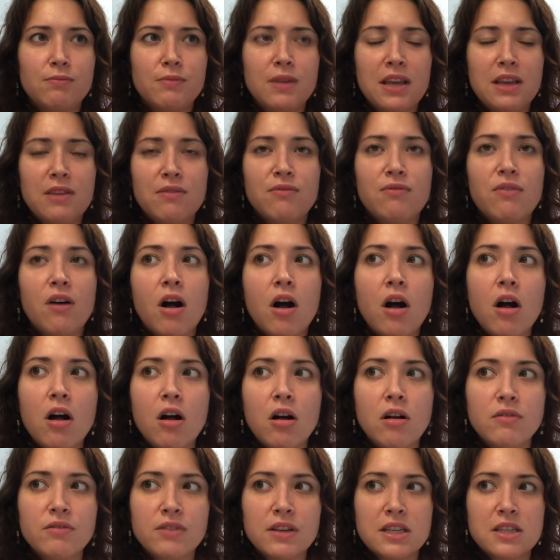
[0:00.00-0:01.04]

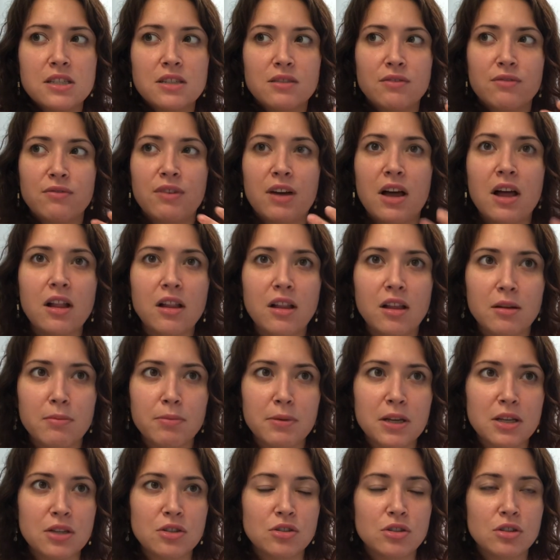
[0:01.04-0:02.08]
evolve and develop
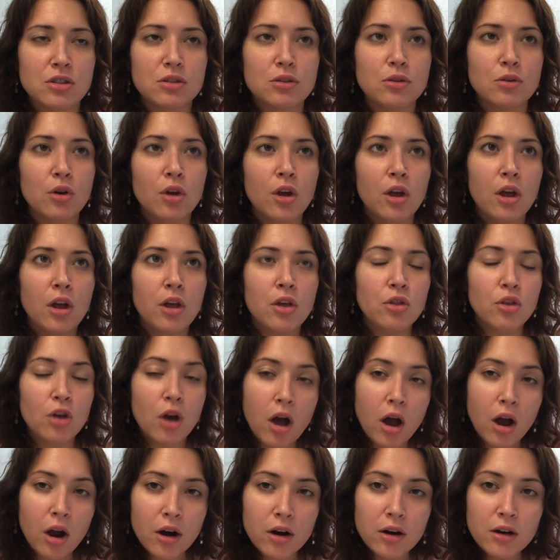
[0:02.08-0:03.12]
into the
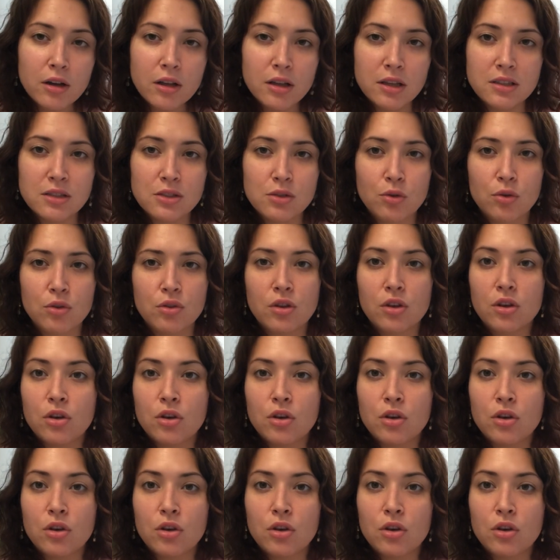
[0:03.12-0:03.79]
artist or the